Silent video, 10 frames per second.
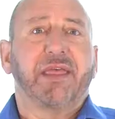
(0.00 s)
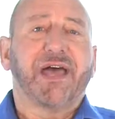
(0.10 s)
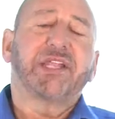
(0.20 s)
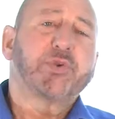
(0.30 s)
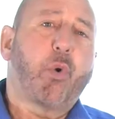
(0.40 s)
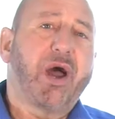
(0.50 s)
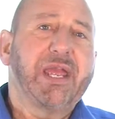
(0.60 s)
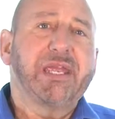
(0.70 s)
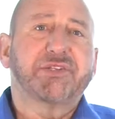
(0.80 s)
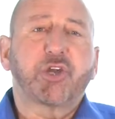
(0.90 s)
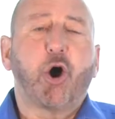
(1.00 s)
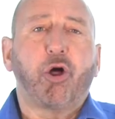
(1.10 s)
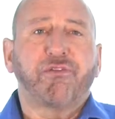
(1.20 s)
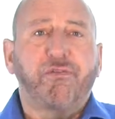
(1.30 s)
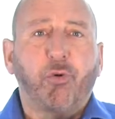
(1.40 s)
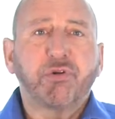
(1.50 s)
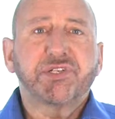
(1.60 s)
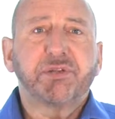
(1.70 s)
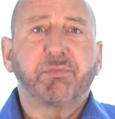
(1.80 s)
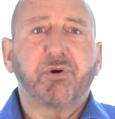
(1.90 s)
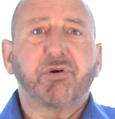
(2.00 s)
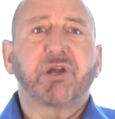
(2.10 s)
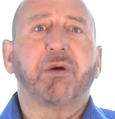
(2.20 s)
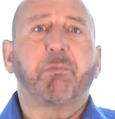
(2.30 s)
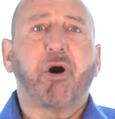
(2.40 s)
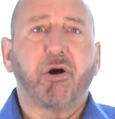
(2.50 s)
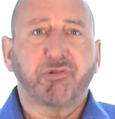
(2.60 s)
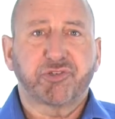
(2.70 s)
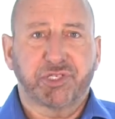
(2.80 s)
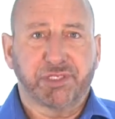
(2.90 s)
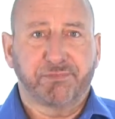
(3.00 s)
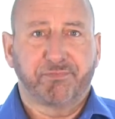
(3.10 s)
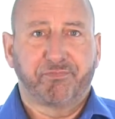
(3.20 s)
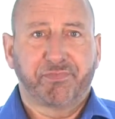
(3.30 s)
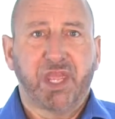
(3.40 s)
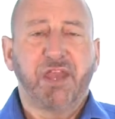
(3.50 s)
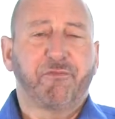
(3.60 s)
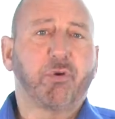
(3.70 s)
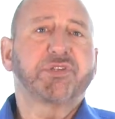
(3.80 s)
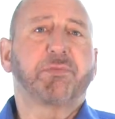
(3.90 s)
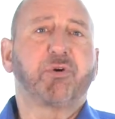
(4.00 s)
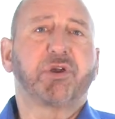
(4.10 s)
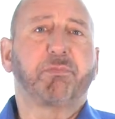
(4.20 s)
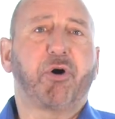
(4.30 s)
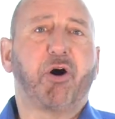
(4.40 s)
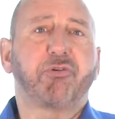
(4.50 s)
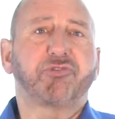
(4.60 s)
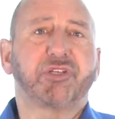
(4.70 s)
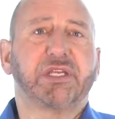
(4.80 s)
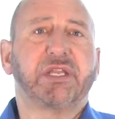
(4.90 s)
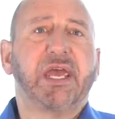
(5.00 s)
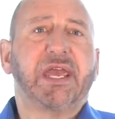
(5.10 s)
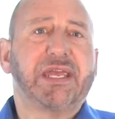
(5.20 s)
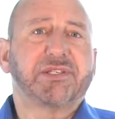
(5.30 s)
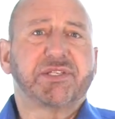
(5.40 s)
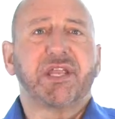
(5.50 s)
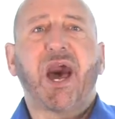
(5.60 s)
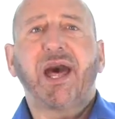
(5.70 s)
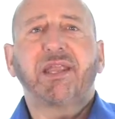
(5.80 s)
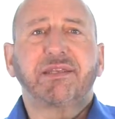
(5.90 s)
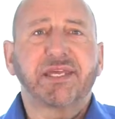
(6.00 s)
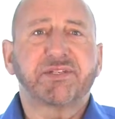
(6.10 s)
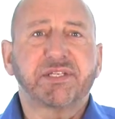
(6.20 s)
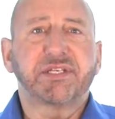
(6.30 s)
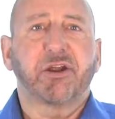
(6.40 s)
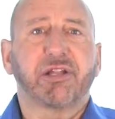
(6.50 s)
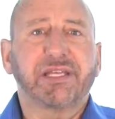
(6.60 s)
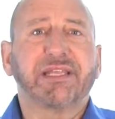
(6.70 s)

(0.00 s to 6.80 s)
That's why it's called forcible compulsion. Forcible compulsion is not necessarily